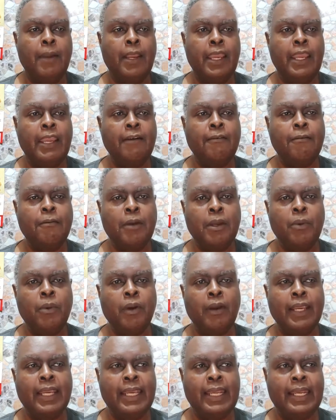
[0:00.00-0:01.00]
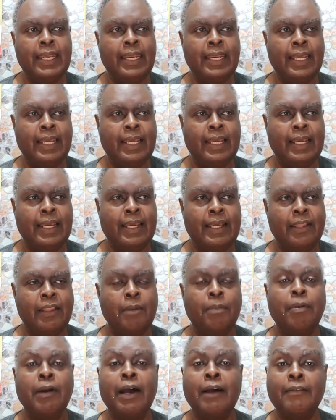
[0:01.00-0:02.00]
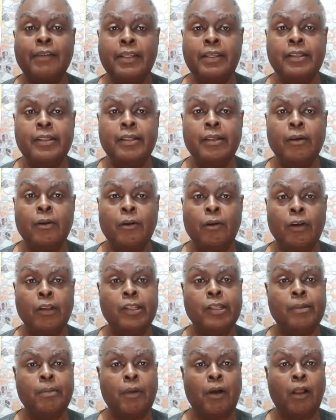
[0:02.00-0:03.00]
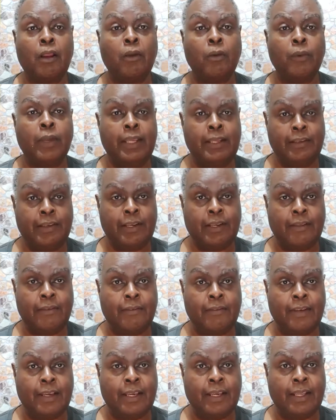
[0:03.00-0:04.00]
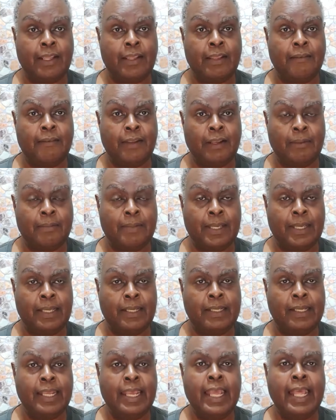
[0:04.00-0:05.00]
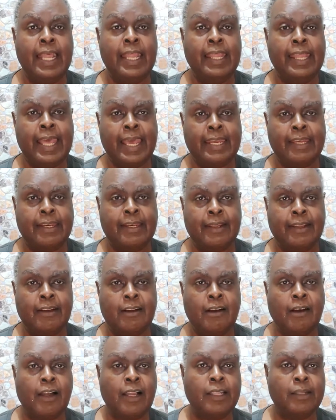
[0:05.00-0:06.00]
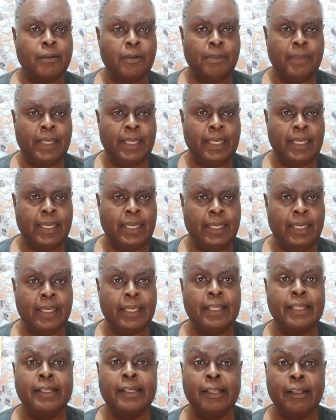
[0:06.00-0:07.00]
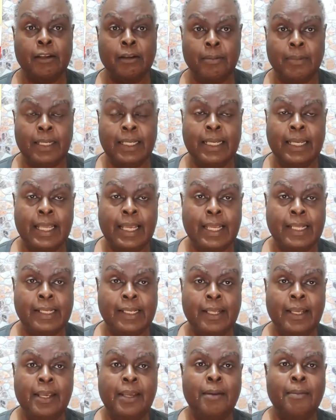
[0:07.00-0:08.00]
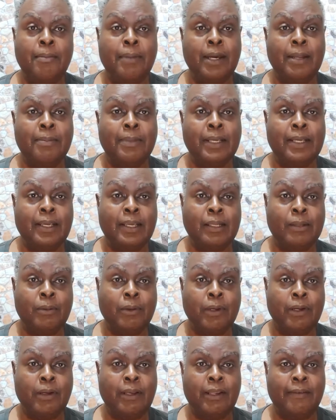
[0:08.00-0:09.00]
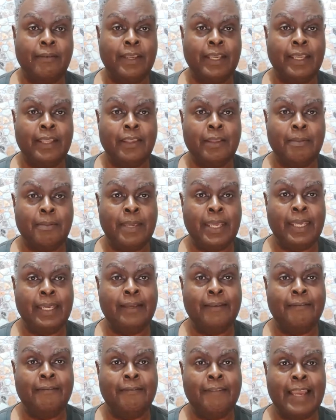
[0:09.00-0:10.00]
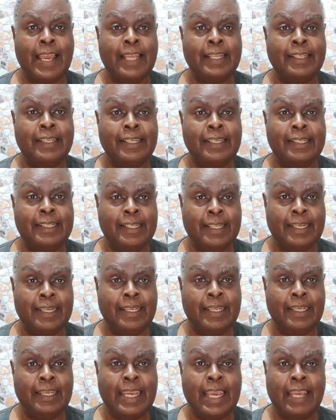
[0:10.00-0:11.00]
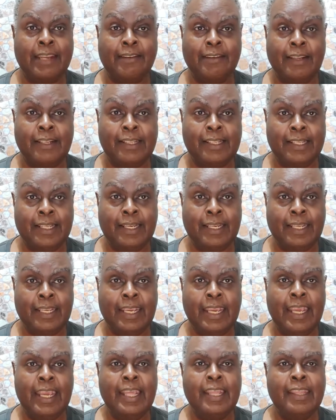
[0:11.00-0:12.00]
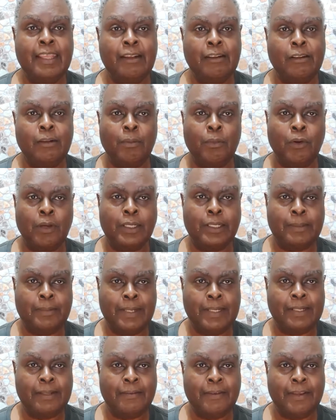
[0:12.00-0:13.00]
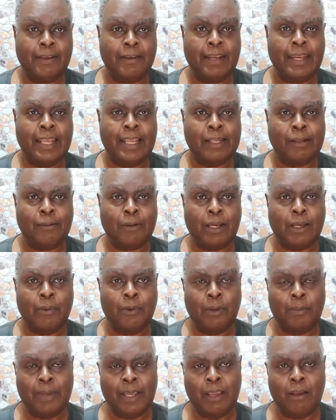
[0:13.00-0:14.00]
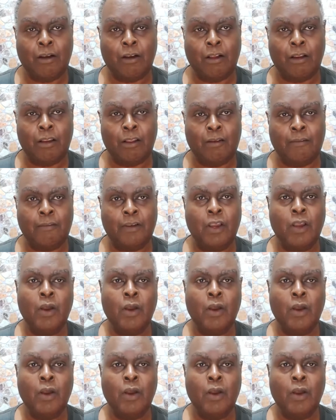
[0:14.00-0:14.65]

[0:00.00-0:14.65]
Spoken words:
If we were in the province or a smaller region of the Philippines, that cost would be considerably less. But because we're living in the big fancy city, Angeles City, things are more expensive here, and that's why we pay all of